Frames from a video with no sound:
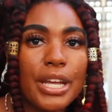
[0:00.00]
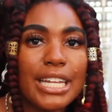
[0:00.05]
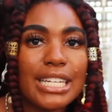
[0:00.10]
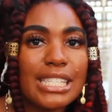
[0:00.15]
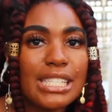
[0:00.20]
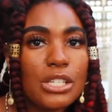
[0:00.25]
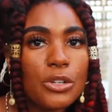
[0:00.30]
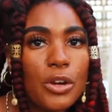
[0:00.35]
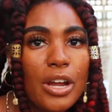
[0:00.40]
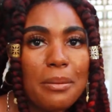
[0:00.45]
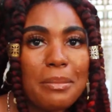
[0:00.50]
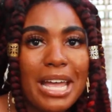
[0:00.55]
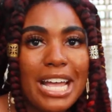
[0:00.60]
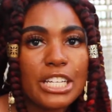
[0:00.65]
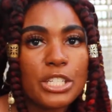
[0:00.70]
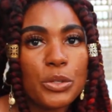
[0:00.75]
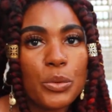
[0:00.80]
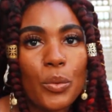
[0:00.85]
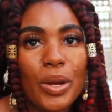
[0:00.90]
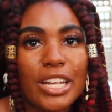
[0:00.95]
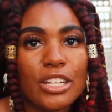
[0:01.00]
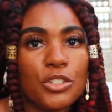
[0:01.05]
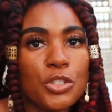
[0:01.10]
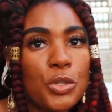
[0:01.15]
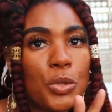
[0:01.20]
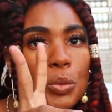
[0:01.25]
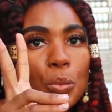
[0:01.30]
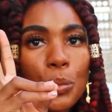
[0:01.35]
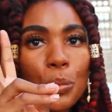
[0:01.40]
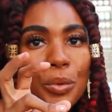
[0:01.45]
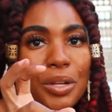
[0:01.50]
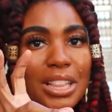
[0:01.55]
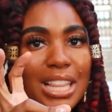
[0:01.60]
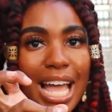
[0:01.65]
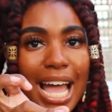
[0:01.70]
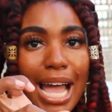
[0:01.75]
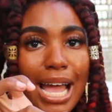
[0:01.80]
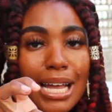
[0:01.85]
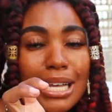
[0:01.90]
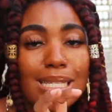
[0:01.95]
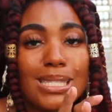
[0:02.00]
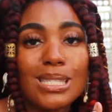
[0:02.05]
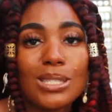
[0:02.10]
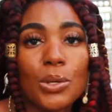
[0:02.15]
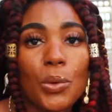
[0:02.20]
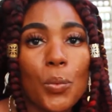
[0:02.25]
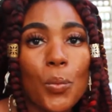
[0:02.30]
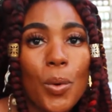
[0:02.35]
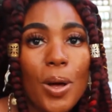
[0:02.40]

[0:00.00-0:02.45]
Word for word: Instagram as your way to relax,